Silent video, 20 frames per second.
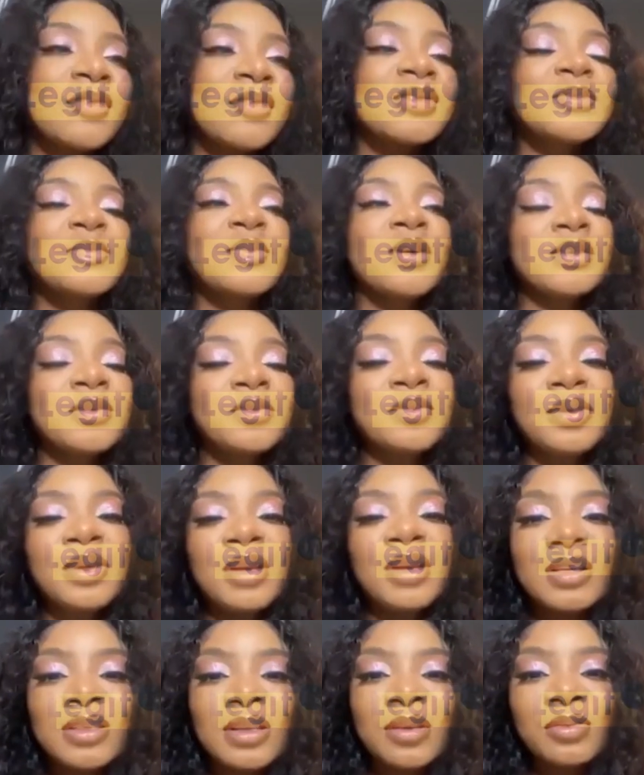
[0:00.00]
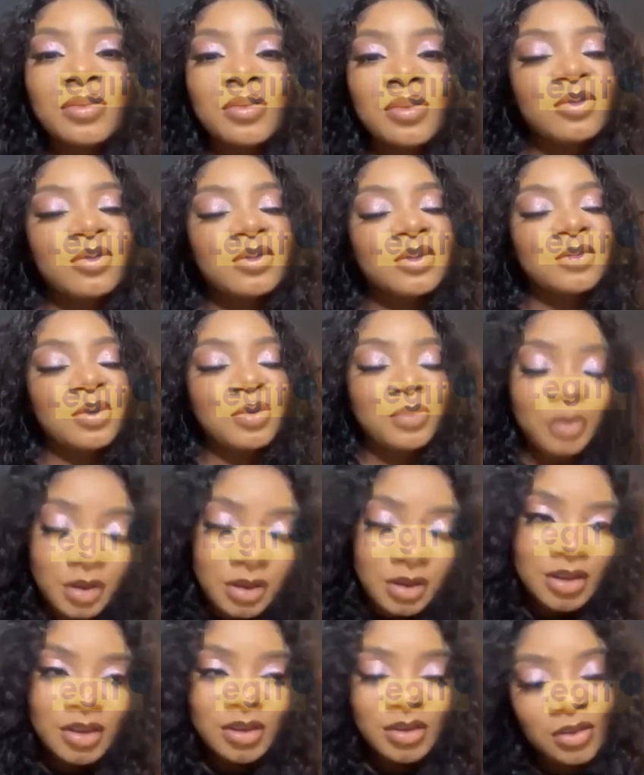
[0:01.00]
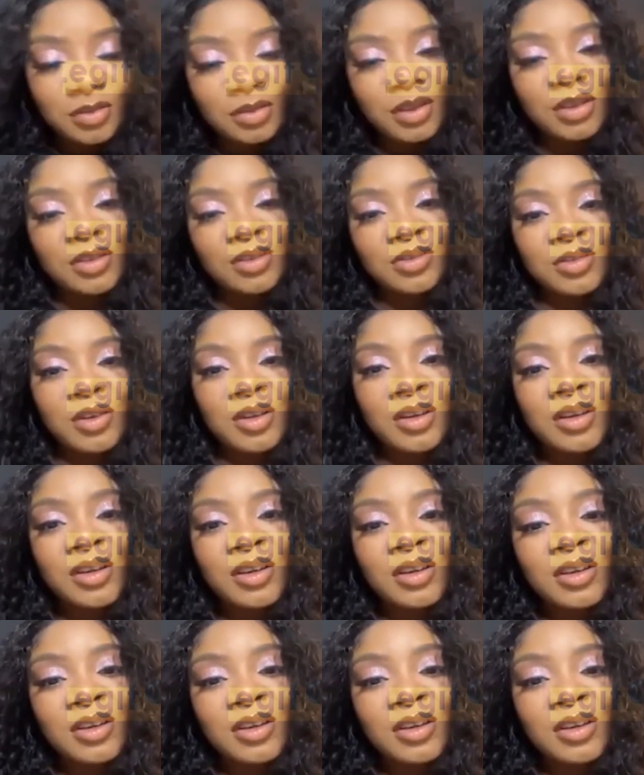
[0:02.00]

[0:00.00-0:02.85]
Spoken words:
if it's possible, yes, I would love to be president of Nigeria.